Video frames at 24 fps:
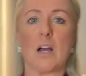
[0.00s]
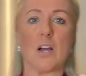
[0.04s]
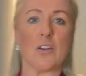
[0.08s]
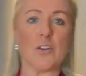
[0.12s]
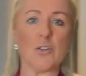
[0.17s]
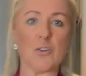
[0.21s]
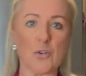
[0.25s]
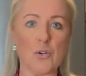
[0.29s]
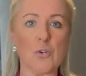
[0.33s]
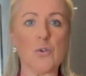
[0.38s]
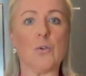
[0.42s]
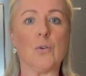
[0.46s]

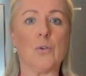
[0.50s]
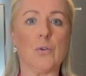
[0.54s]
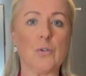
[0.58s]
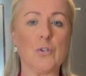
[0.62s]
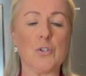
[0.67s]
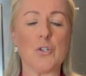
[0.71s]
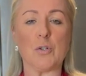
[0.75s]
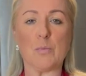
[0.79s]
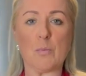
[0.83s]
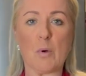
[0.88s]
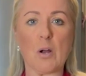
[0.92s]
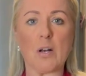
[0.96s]
If your
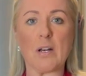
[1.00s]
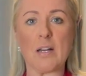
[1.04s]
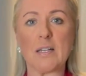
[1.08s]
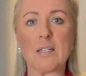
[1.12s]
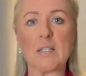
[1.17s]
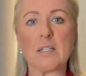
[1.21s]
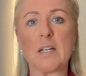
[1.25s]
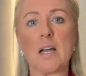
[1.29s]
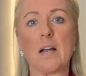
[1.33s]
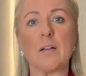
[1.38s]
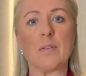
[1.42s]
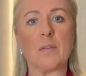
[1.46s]
chicken
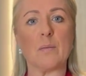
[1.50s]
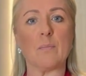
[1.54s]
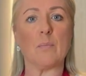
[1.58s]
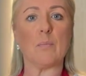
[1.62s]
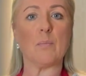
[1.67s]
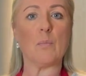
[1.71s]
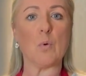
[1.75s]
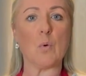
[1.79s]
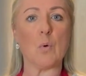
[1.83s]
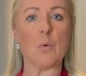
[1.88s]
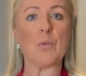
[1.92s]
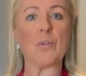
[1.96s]
thighs
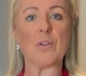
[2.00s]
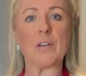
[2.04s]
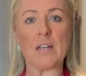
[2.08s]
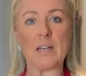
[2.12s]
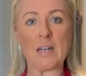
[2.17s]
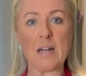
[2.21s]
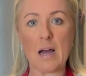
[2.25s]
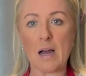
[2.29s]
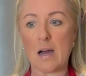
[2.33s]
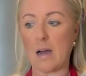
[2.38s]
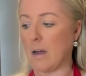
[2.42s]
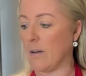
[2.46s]
are
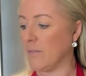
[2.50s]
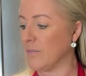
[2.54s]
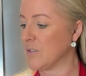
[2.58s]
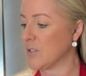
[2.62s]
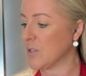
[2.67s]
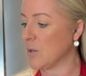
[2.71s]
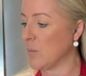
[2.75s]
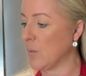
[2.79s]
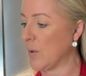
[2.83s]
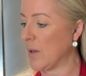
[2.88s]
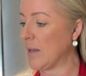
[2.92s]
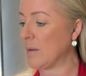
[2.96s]
huge, you might
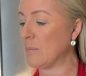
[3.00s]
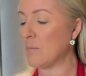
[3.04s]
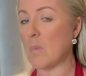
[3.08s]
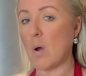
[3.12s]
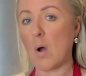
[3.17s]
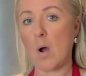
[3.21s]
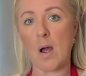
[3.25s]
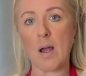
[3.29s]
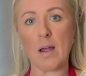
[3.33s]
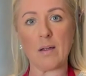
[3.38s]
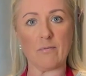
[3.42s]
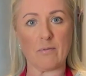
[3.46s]
need to cut
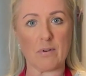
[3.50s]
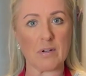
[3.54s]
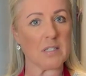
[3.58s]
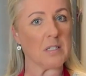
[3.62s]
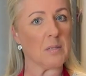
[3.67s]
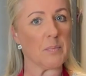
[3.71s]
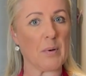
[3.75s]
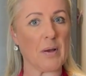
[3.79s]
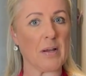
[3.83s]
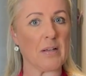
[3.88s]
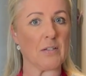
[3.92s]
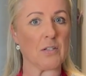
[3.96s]
them more than
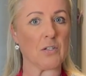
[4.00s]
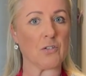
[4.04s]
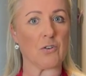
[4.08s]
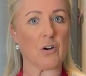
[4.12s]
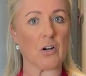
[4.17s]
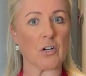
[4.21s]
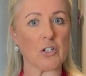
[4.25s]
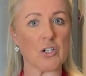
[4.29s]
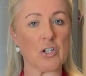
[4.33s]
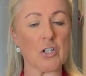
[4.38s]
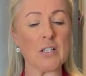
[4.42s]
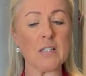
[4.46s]
in
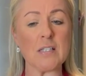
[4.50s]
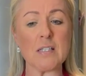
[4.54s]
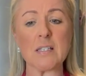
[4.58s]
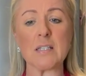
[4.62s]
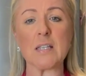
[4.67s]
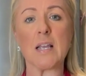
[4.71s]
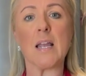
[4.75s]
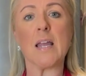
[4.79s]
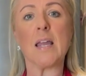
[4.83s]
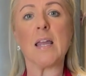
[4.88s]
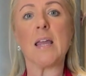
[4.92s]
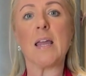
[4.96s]
half. So
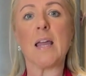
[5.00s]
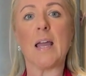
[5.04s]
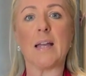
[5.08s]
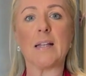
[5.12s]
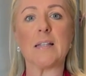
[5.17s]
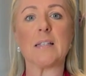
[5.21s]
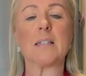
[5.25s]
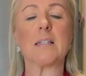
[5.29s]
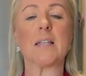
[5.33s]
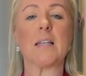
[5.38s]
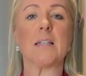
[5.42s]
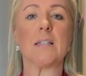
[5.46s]
in my
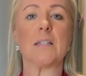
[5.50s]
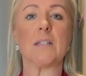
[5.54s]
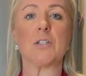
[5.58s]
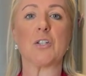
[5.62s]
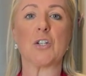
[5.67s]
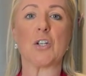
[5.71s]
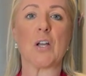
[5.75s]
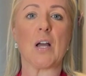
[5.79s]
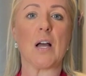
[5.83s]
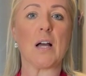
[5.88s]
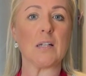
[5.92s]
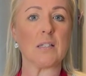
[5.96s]
recipe
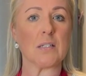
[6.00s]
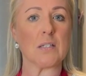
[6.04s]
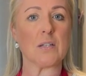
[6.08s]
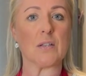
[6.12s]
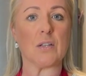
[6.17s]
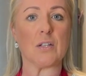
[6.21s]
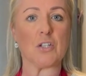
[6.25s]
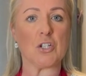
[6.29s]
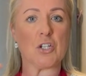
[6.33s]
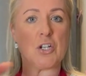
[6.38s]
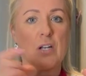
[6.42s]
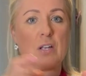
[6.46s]

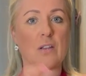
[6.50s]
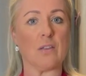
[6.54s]
instructions,